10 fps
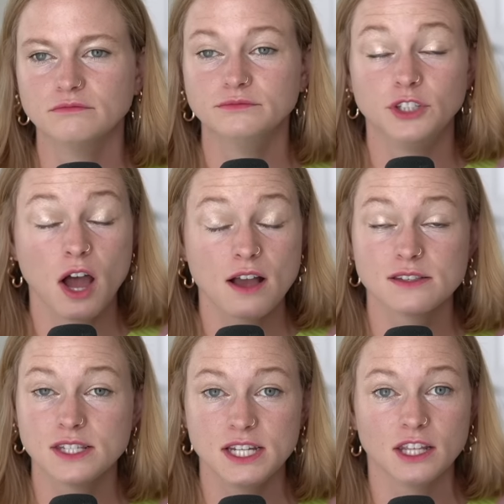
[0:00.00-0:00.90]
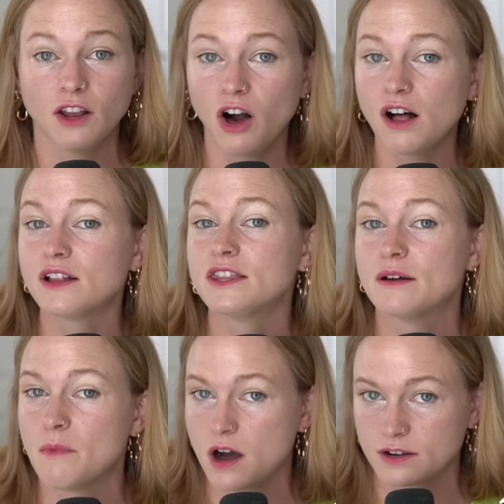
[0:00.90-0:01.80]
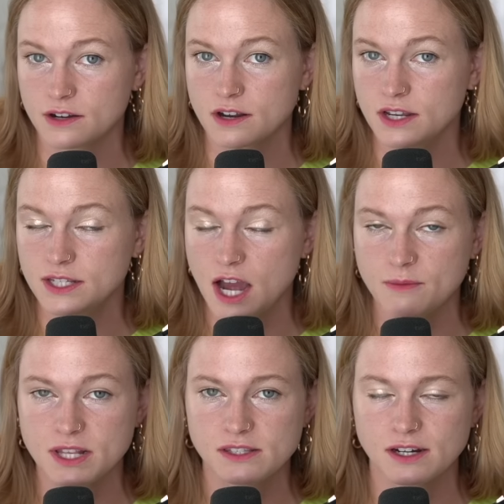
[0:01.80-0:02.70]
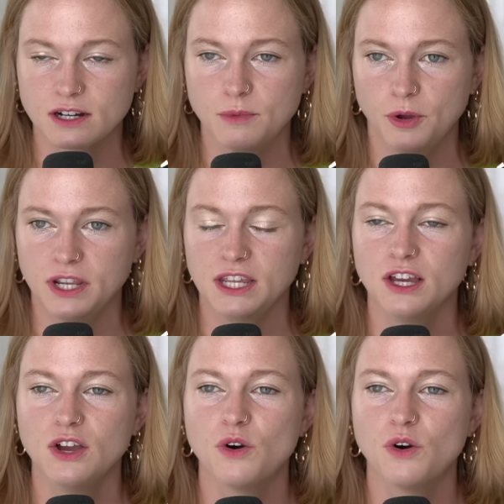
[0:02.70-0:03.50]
not seen at all in the modern endowment ceremony